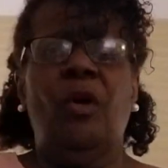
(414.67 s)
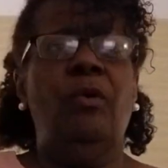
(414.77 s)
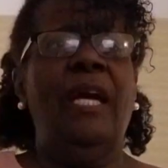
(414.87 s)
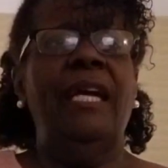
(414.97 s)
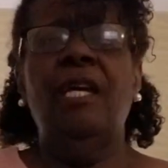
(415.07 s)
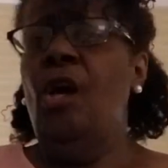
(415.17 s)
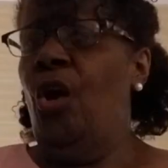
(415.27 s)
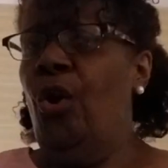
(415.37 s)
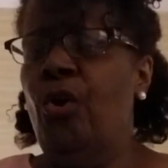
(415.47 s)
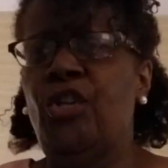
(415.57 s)
okay?
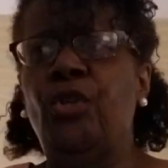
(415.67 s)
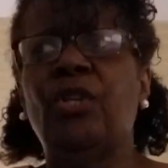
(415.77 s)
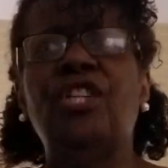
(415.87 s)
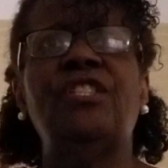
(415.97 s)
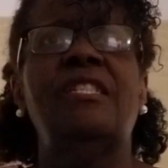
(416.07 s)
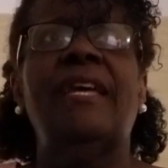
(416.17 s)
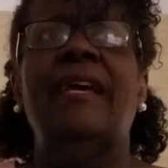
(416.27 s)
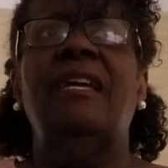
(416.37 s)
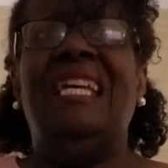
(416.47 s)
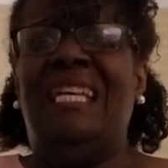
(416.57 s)
Or you can
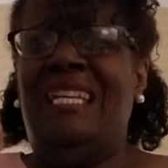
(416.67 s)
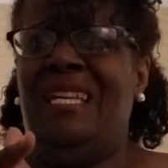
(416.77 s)
say,